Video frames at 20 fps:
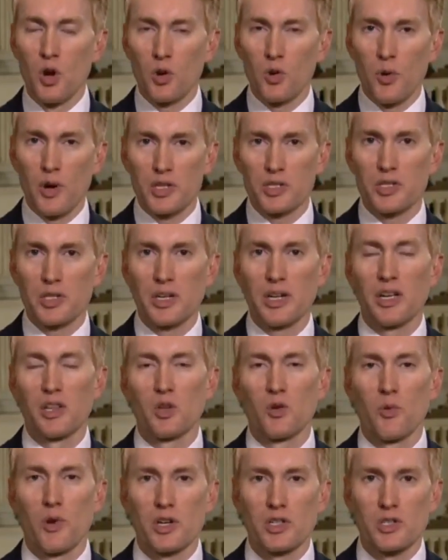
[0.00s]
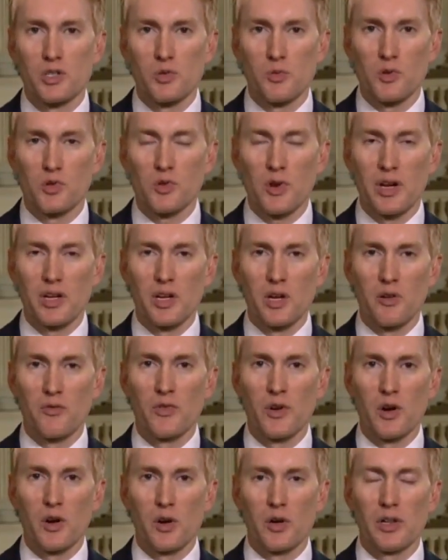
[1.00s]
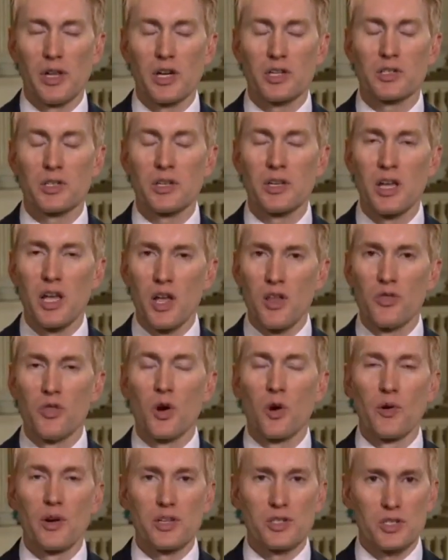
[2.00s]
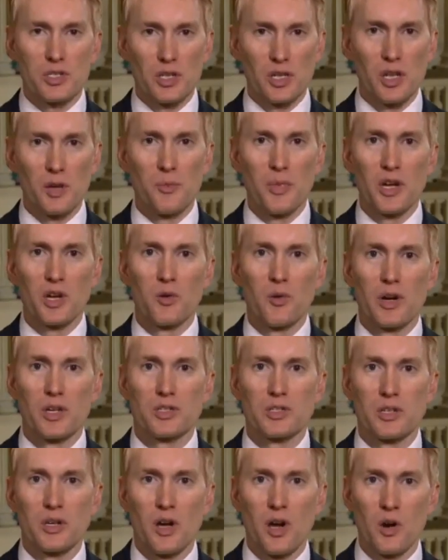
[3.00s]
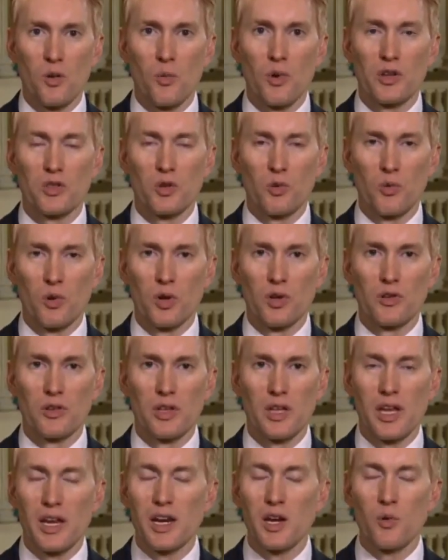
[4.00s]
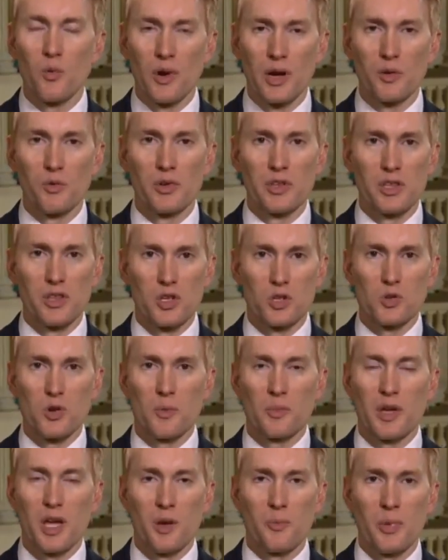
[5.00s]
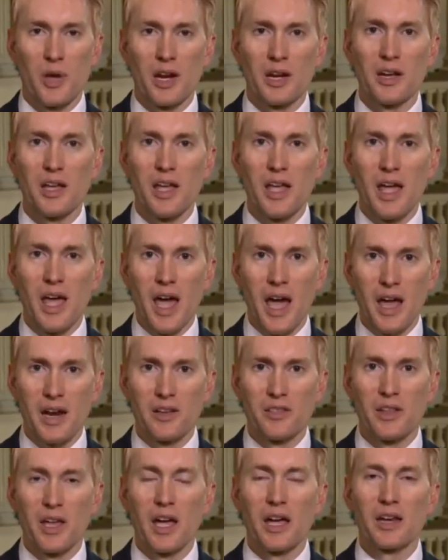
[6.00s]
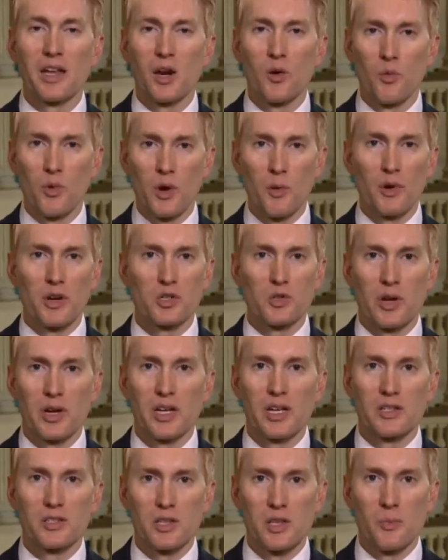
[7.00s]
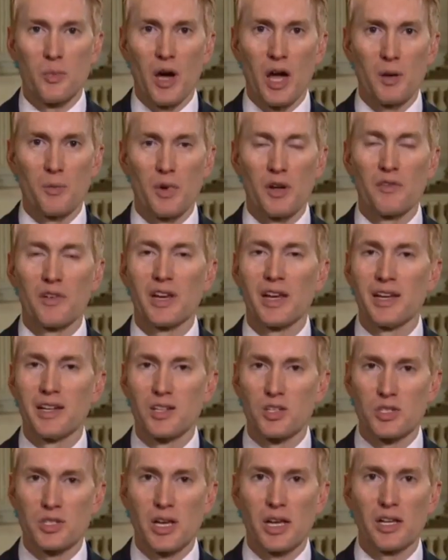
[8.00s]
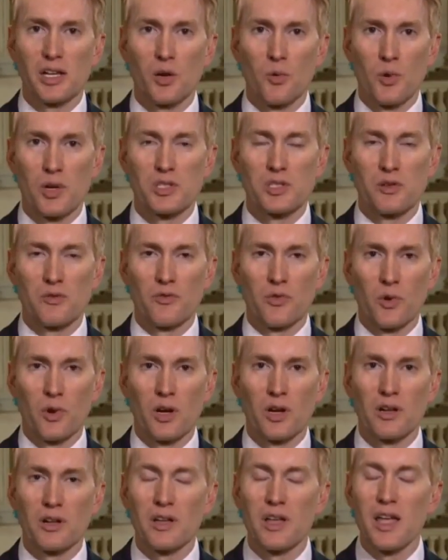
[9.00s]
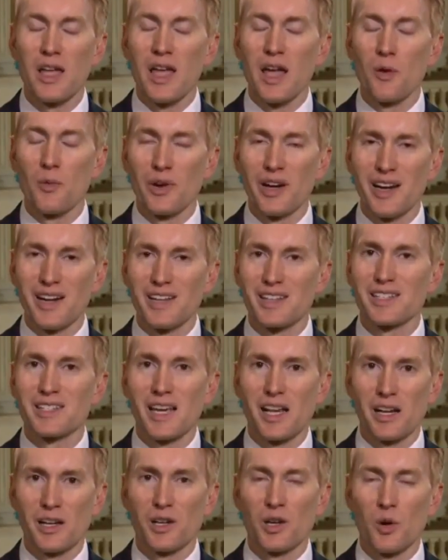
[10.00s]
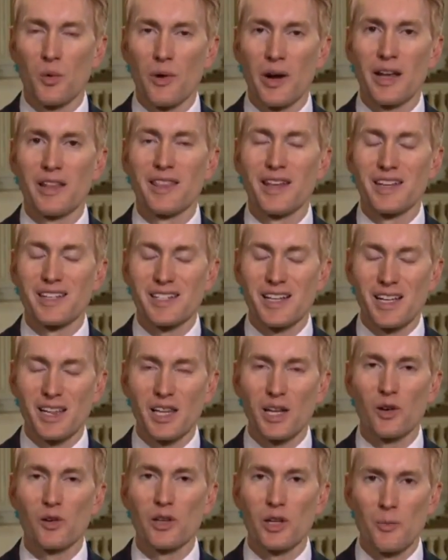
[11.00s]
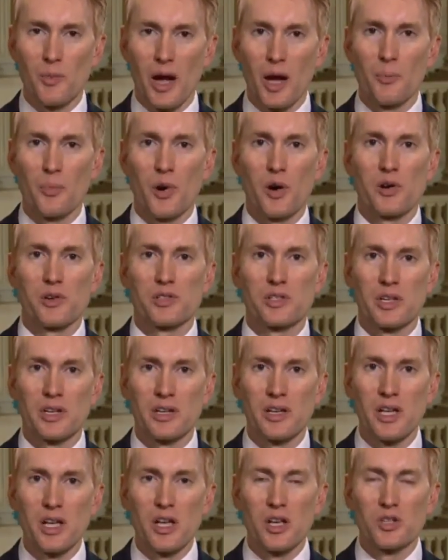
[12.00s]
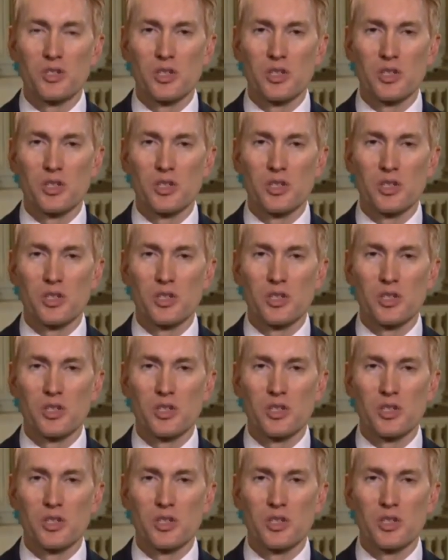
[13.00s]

No question, again, the Russians were trying to interfere in our election. There is still a big question on what the role of anyone within the Trump campaign had in that, and we want to try to get to the bottom of it and to settle it once and for all. And we need to settle it in a way that is clearly bipartisan